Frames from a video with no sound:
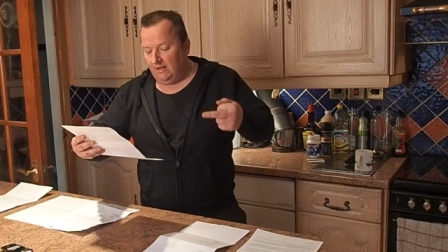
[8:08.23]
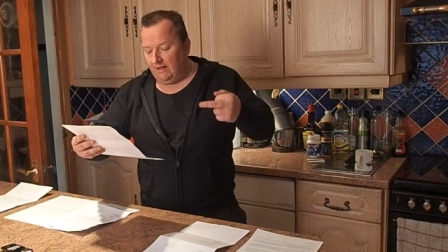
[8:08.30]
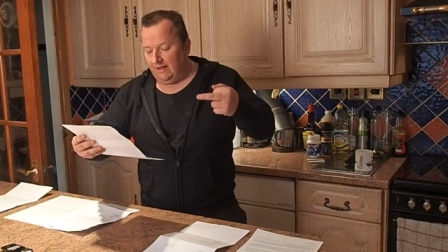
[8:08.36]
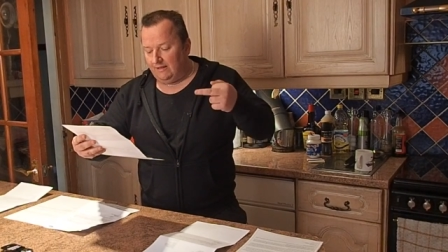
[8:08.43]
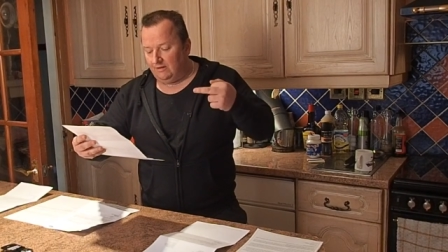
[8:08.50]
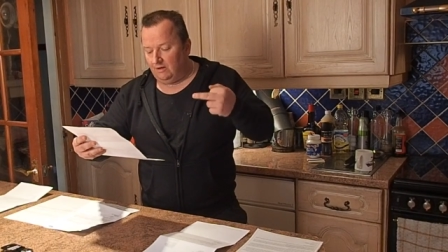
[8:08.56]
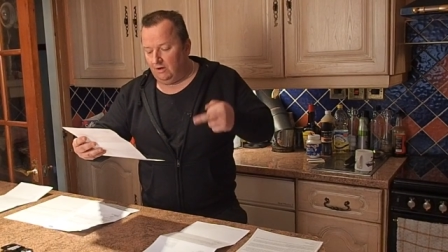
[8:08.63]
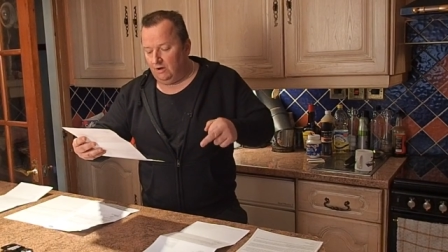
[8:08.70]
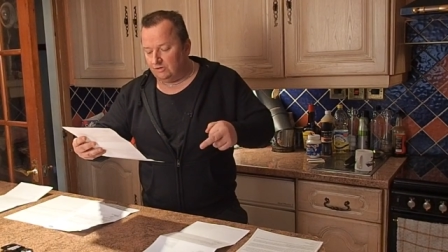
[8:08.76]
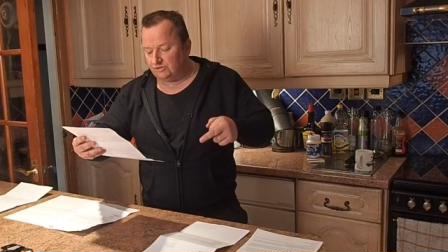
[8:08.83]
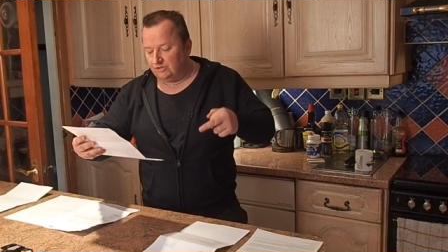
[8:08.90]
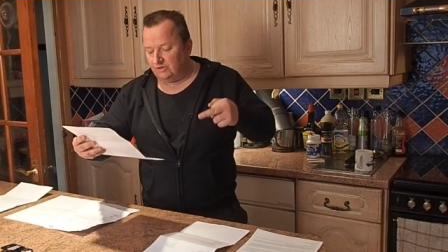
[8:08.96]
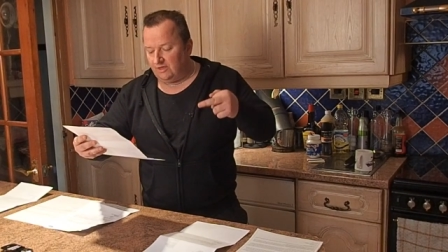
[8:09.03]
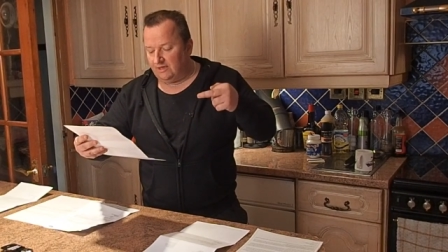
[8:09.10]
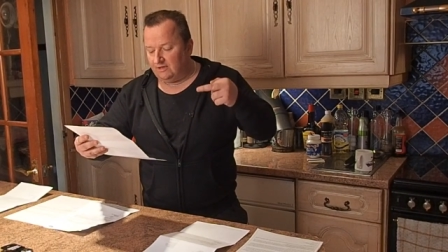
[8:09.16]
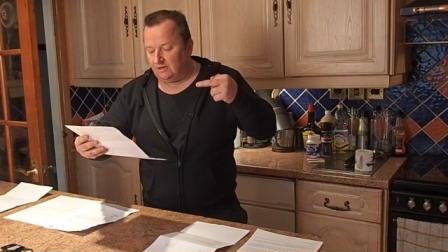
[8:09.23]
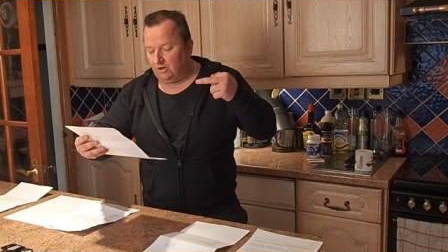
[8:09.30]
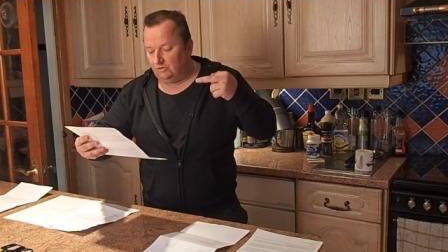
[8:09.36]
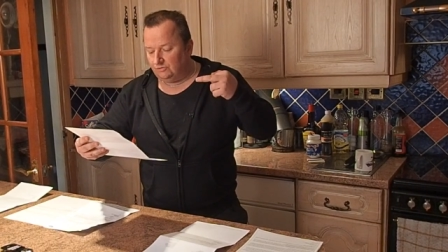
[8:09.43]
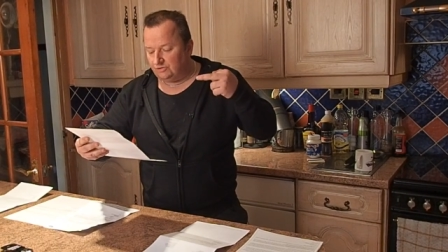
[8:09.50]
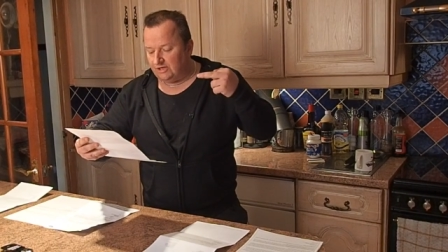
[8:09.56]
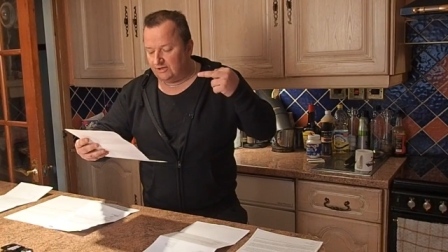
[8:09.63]
and ask that they
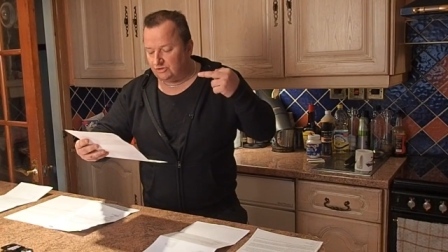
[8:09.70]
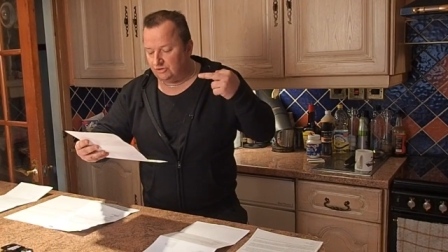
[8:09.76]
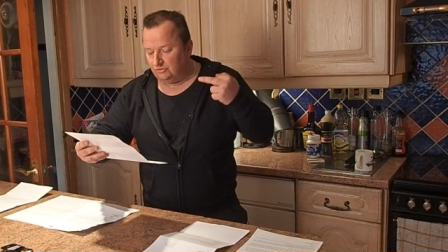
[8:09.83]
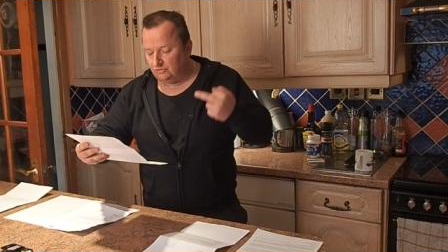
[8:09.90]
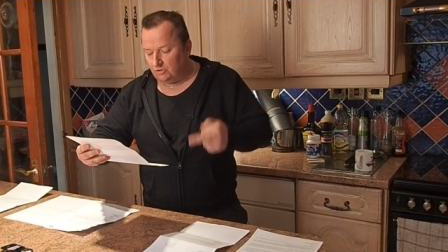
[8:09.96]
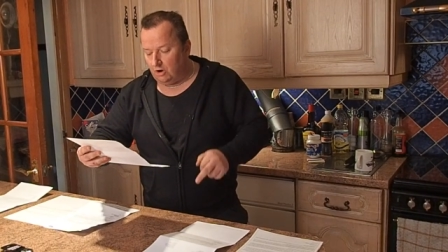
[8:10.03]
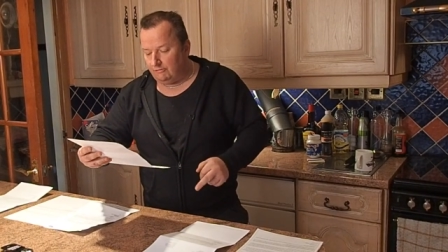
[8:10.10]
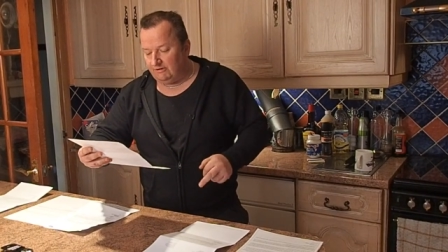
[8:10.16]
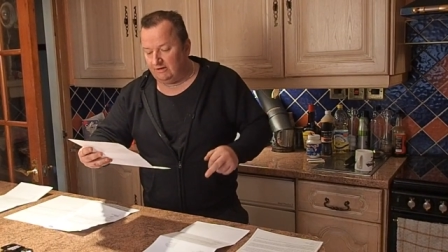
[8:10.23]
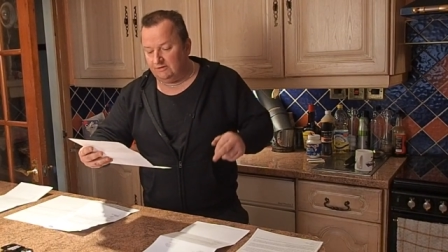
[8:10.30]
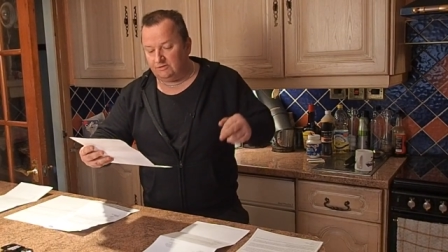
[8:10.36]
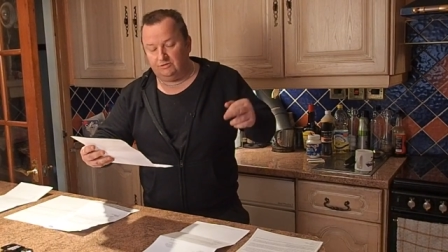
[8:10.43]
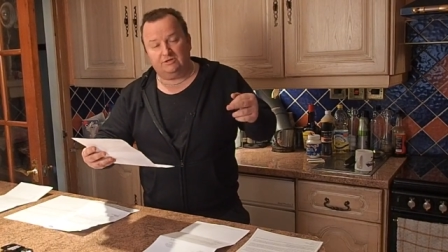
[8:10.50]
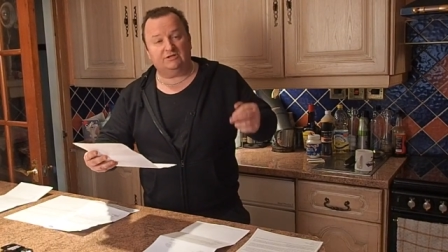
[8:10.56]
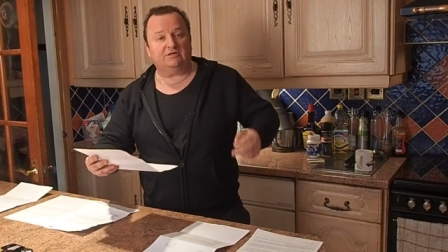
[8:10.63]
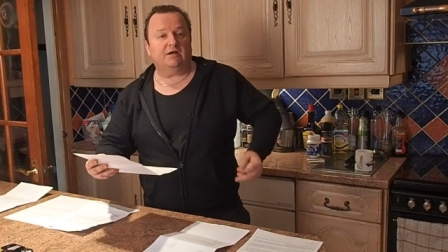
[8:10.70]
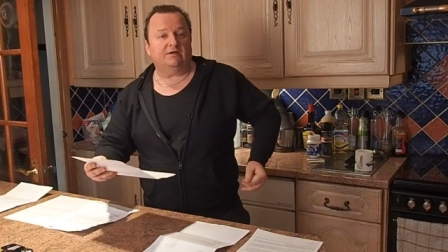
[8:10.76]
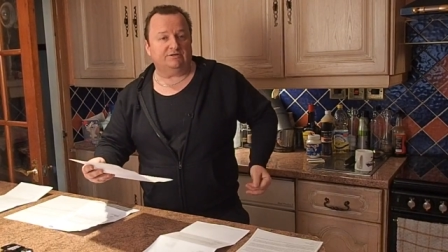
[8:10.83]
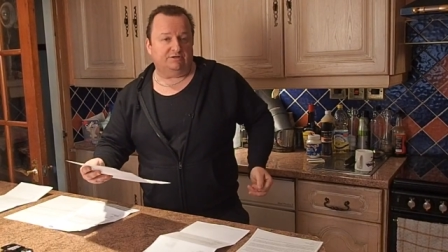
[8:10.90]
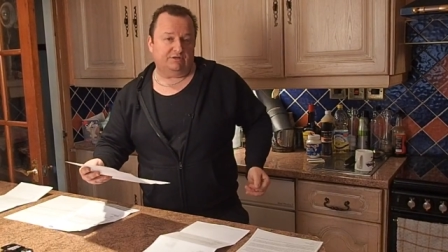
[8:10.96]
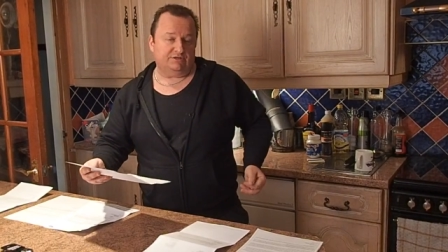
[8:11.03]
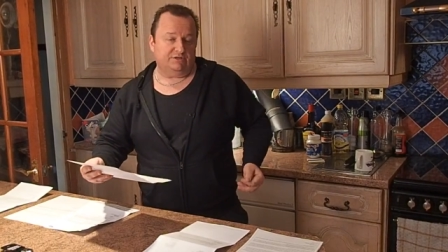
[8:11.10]
contact you directly to
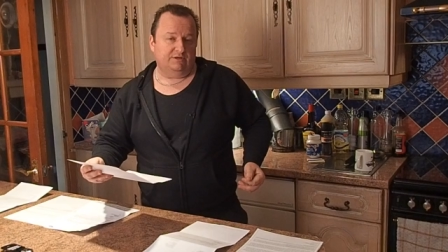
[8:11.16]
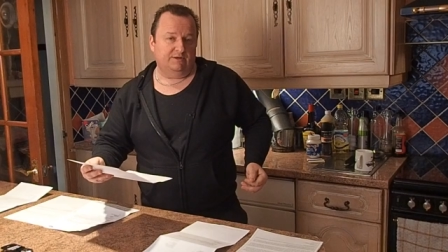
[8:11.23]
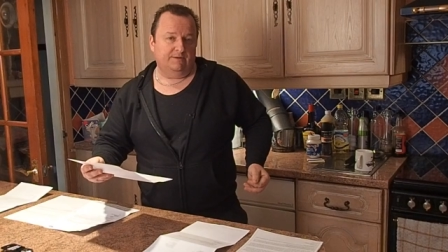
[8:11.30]
discuss this.